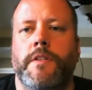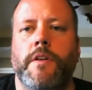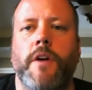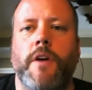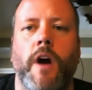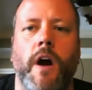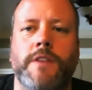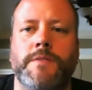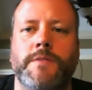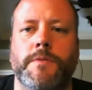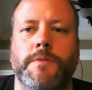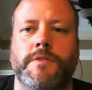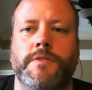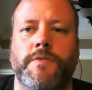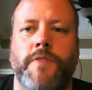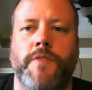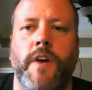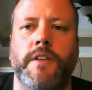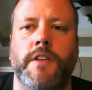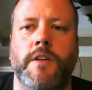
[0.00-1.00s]
the cosmos to
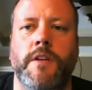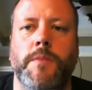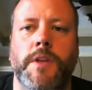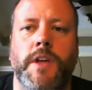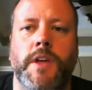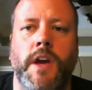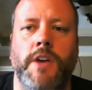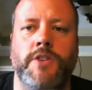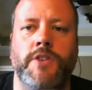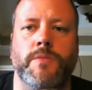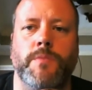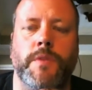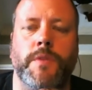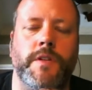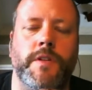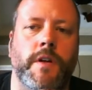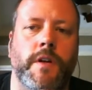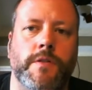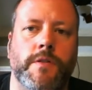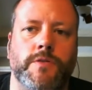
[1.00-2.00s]
find communication with
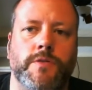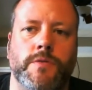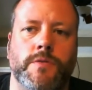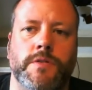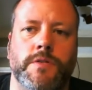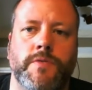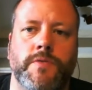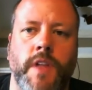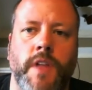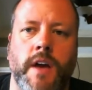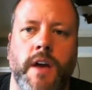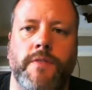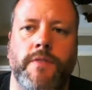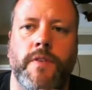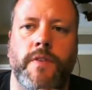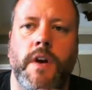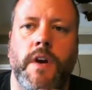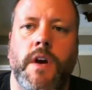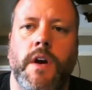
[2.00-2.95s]
another source of life,